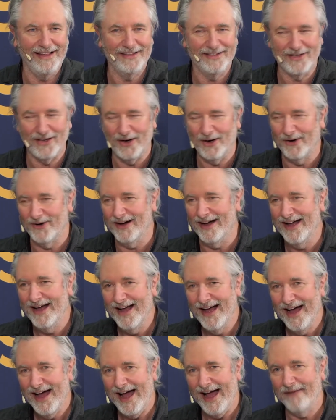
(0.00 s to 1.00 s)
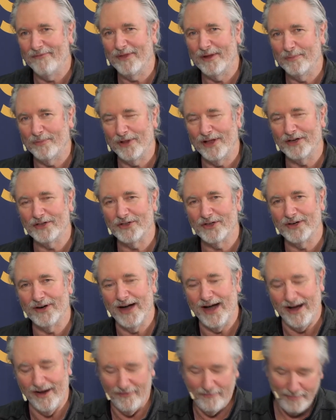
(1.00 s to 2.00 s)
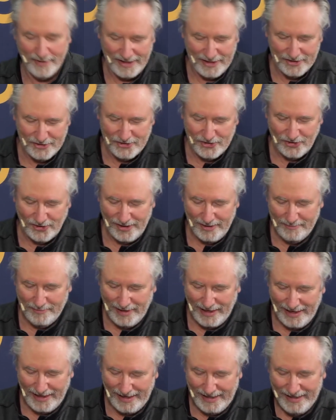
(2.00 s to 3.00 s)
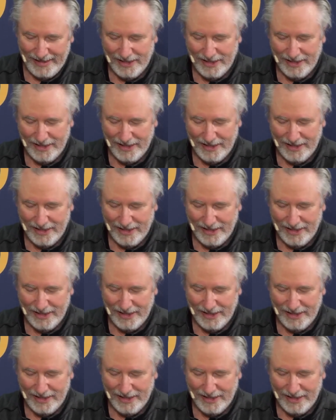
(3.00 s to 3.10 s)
And so I have the pleasure of being joined by